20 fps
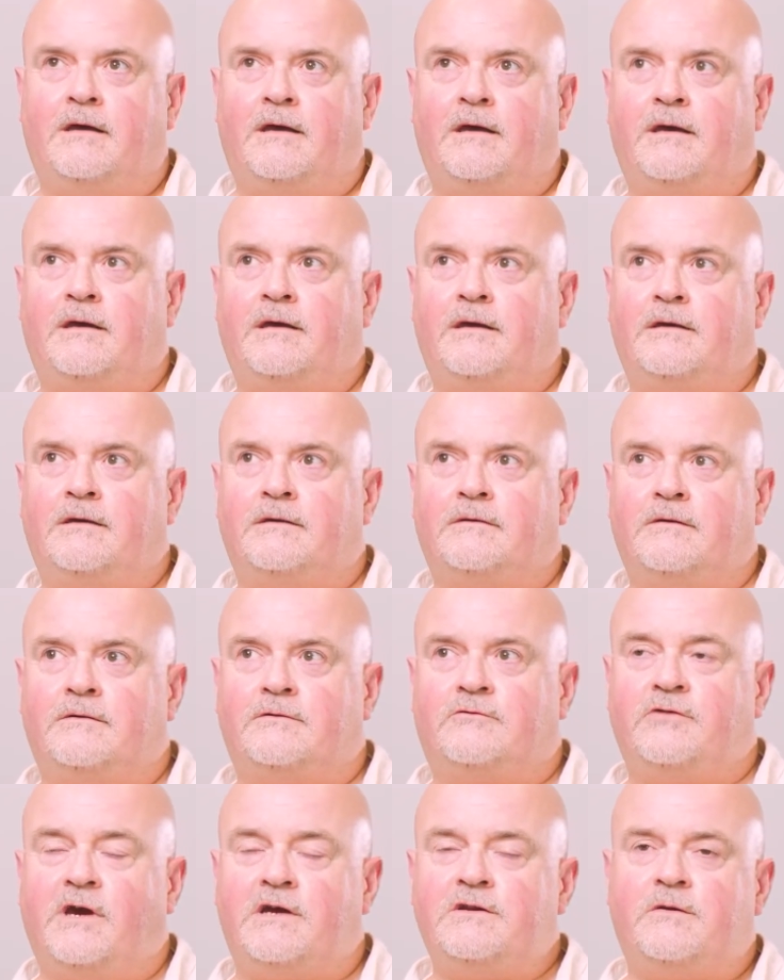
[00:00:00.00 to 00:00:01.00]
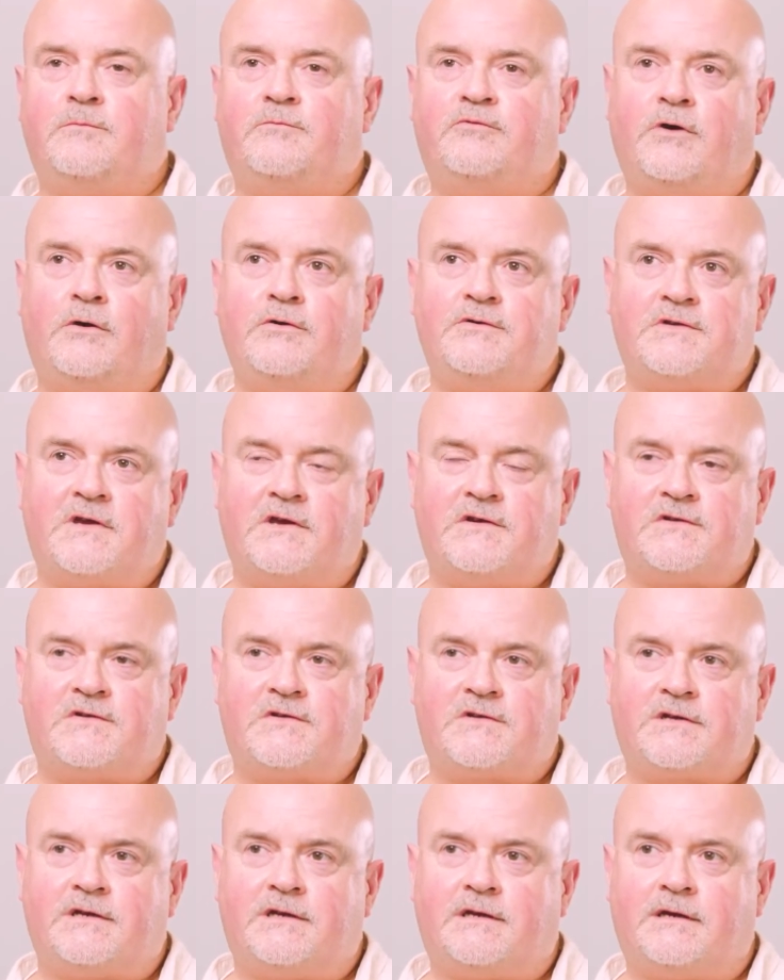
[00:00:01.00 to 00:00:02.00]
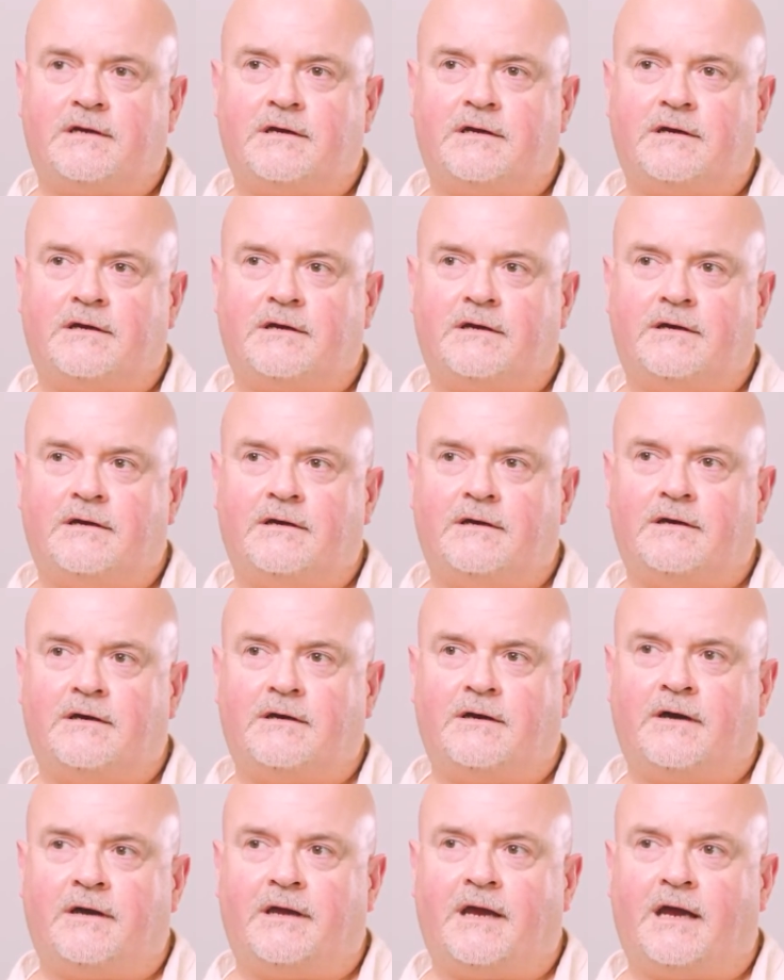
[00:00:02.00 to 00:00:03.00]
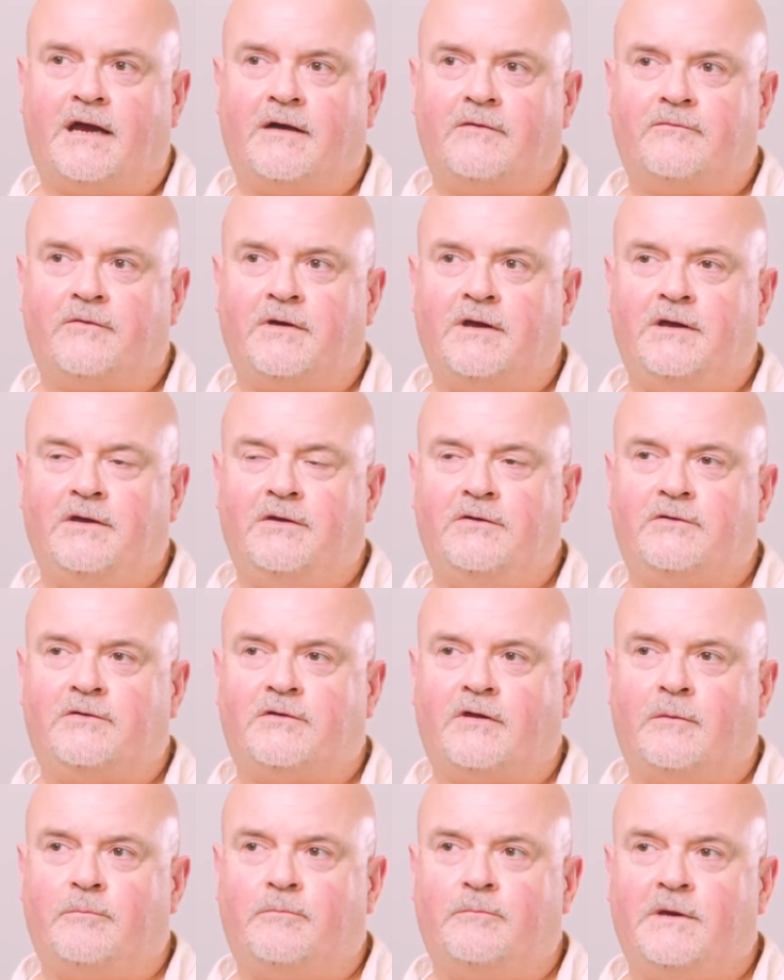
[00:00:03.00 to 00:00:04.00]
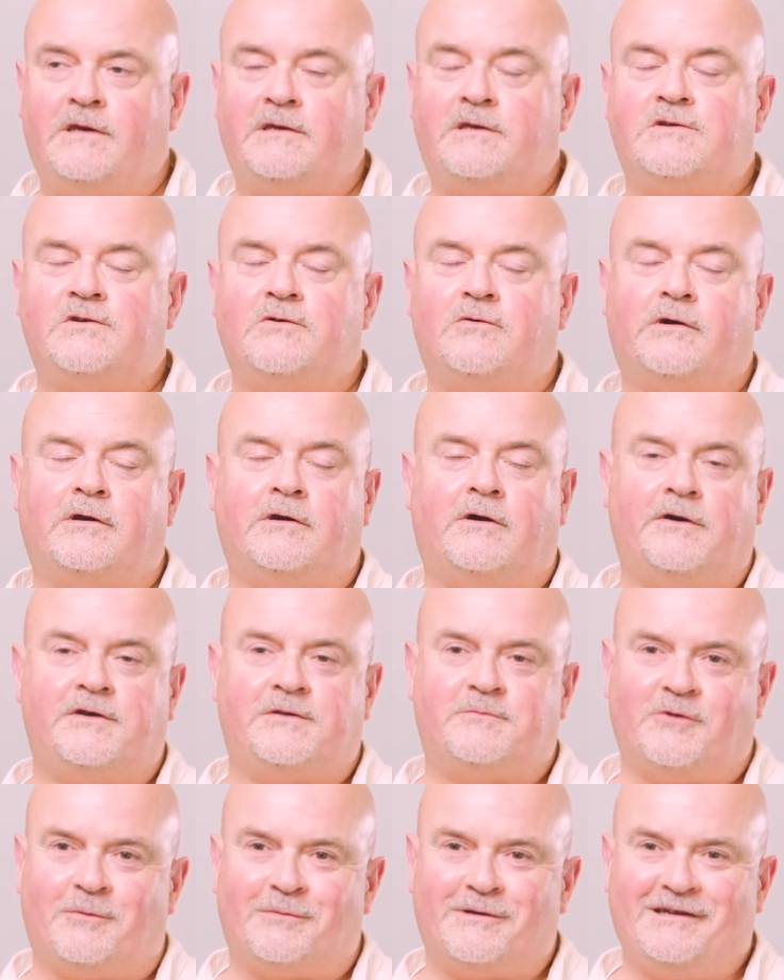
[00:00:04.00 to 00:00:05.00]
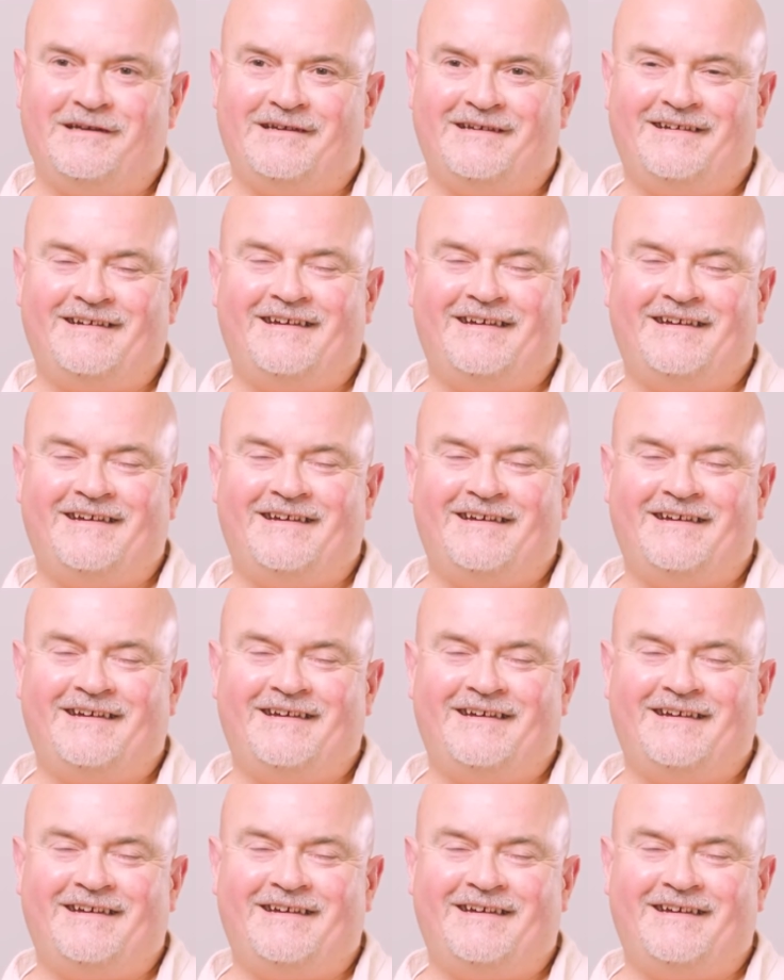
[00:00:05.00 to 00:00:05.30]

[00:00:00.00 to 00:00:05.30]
The creative process I have is a bit disorganised, probably.